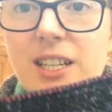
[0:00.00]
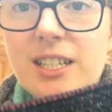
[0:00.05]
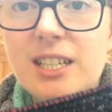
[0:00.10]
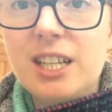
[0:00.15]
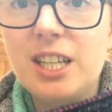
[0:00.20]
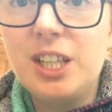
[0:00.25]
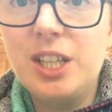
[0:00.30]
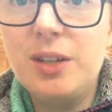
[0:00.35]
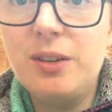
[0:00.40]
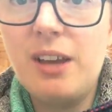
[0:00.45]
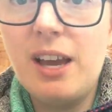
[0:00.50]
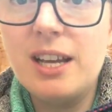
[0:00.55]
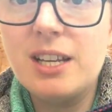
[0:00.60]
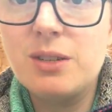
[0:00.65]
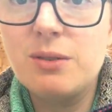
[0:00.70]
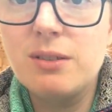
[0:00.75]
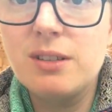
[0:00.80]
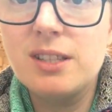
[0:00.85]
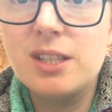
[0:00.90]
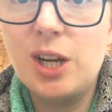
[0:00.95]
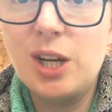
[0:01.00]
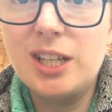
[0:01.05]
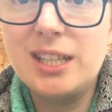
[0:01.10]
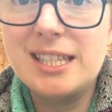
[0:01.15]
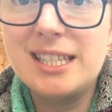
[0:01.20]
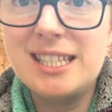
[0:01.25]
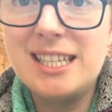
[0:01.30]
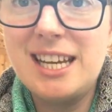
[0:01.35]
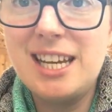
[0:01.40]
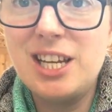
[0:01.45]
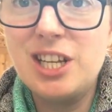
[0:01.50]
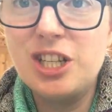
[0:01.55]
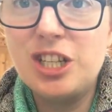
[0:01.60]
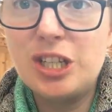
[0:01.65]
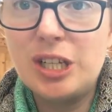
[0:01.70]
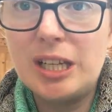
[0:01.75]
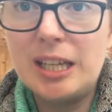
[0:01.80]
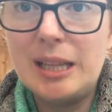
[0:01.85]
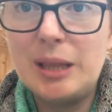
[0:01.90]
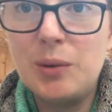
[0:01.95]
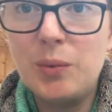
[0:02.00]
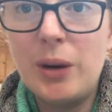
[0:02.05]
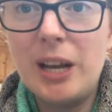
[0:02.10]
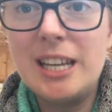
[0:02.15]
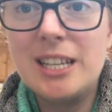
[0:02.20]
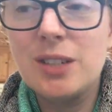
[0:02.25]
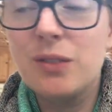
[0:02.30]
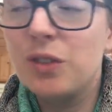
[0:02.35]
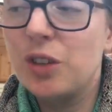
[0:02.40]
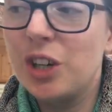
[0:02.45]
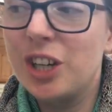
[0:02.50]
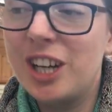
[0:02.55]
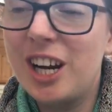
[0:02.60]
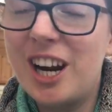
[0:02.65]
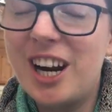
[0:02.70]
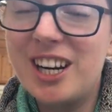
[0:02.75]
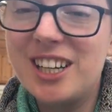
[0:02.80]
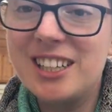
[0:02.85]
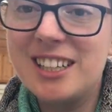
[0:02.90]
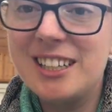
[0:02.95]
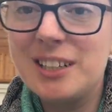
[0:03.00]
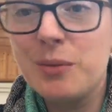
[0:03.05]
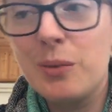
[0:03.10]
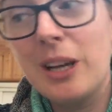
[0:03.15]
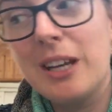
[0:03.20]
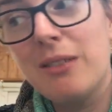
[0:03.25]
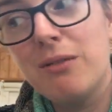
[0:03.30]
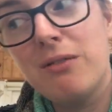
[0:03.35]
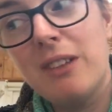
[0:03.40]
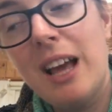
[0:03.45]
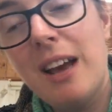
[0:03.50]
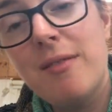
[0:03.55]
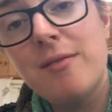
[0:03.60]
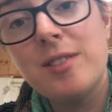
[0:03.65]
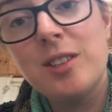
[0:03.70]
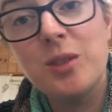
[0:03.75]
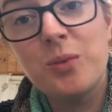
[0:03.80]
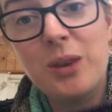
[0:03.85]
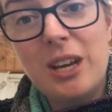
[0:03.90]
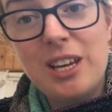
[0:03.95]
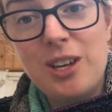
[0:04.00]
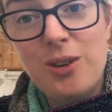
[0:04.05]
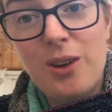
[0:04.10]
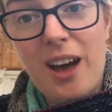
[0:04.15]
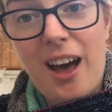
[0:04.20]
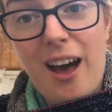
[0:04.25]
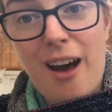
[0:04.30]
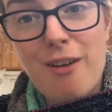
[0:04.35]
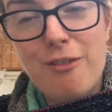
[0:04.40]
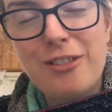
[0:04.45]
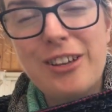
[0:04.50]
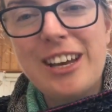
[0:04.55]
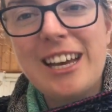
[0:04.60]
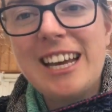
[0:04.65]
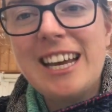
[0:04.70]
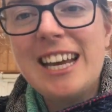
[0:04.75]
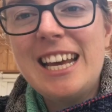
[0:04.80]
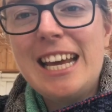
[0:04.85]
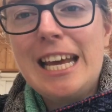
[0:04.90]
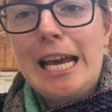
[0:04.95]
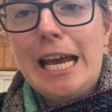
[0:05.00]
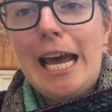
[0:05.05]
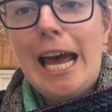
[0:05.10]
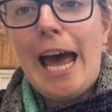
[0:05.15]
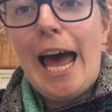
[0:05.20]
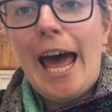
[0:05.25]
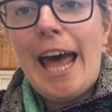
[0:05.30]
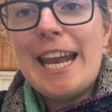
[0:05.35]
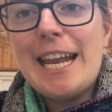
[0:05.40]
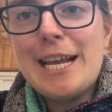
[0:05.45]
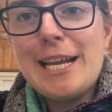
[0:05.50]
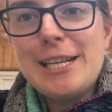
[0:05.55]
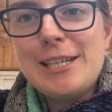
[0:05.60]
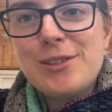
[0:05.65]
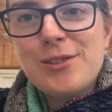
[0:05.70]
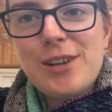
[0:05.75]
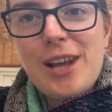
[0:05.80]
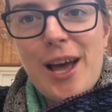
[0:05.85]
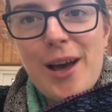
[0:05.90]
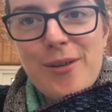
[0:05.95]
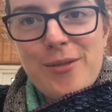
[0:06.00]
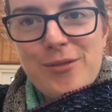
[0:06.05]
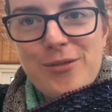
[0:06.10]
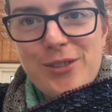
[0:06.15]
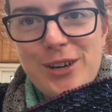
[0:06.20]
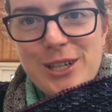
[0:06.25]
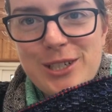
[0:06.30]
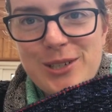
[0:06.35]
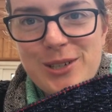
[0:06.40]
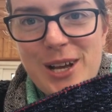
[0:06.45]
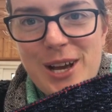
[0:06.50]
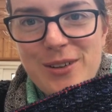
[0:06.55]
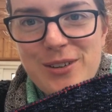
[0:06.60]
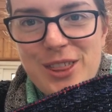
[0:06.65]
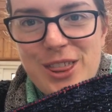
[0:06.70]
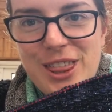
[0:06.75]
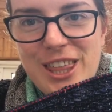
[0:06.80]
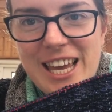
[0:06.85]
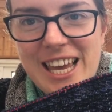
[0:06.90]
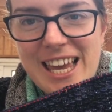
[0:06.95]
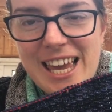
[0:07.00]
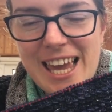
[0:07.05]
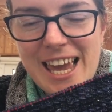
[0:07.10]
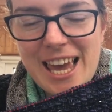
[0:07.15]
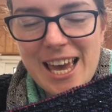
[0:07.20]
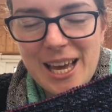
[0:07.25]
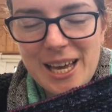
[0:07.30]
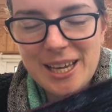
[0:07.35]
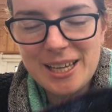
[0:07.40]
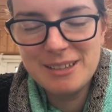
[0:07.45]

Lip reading: until you get to a certain stage in the weight of your yarn, the weight you've left and the weight you have. And I don't have a thingy.